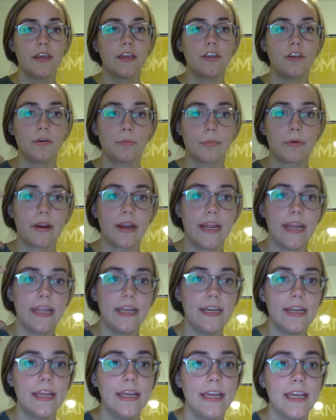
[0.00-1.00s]
your
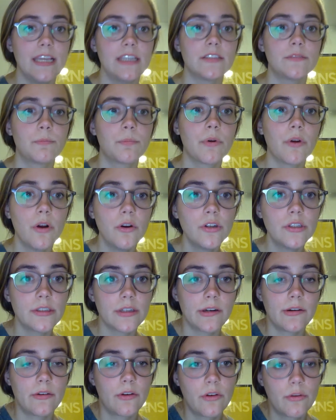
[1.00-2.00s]
brain is
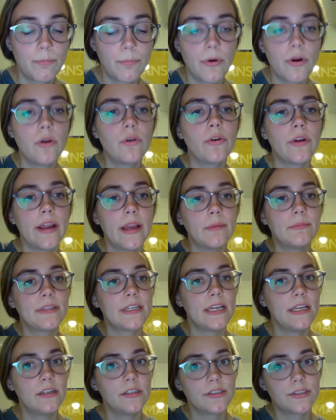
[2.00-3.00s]
programmed
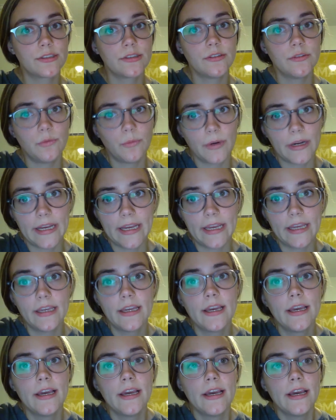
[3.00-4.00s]
in a certain
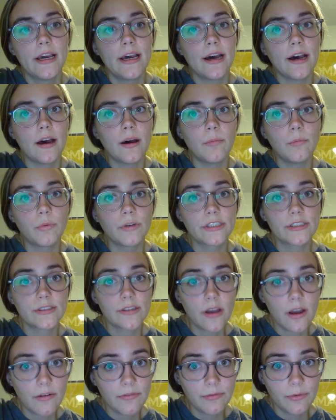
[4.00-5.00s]
way with
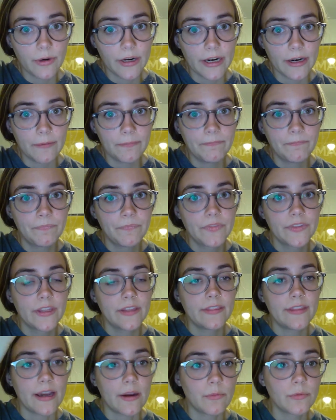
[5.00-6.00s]
software
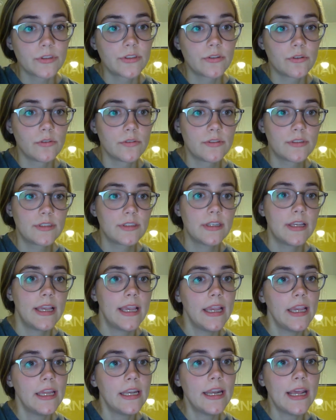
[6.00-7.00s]
that results
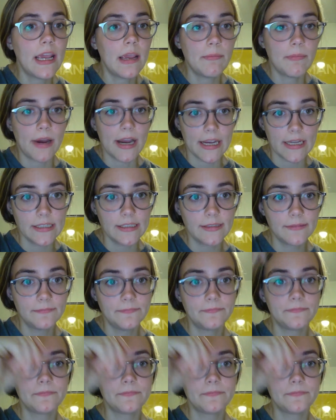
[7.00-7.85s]
in a mind.